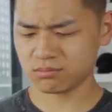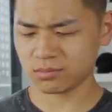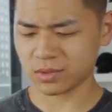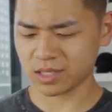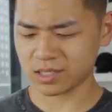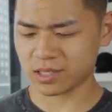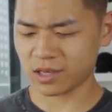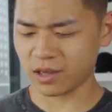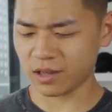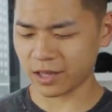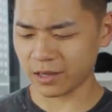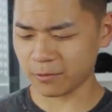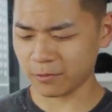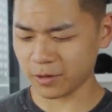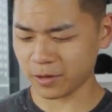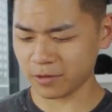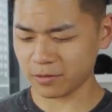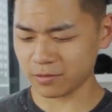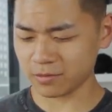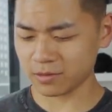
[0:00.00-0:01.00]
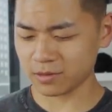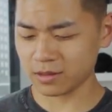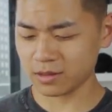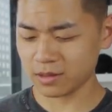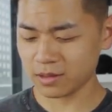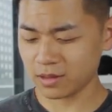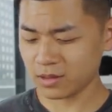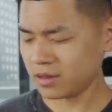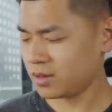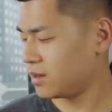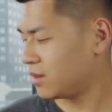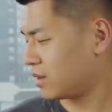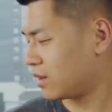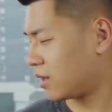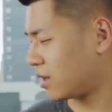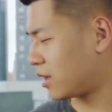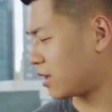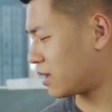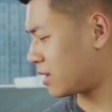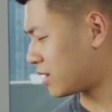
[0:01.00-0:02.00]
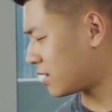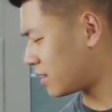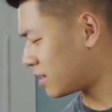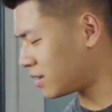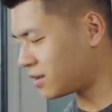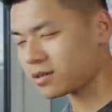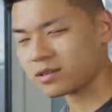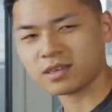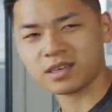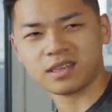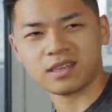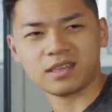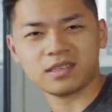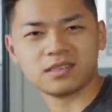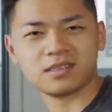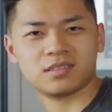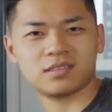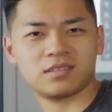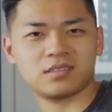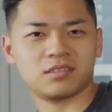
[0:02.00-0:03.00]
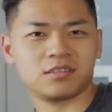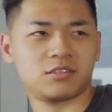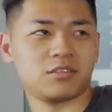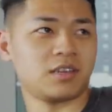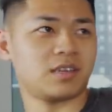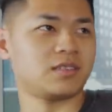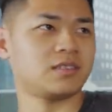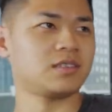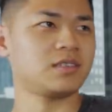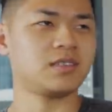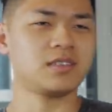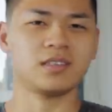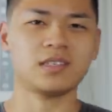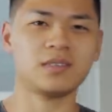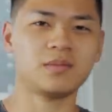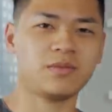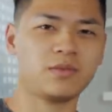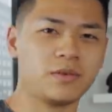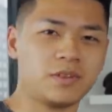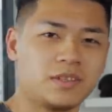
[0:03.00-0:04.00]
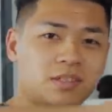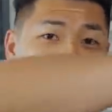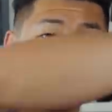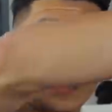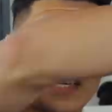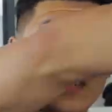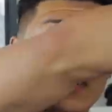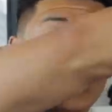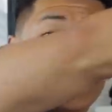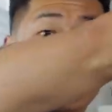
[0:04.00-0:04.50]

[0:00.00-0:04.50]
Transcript: That's all I wrote. Okay, let's transition this before this gets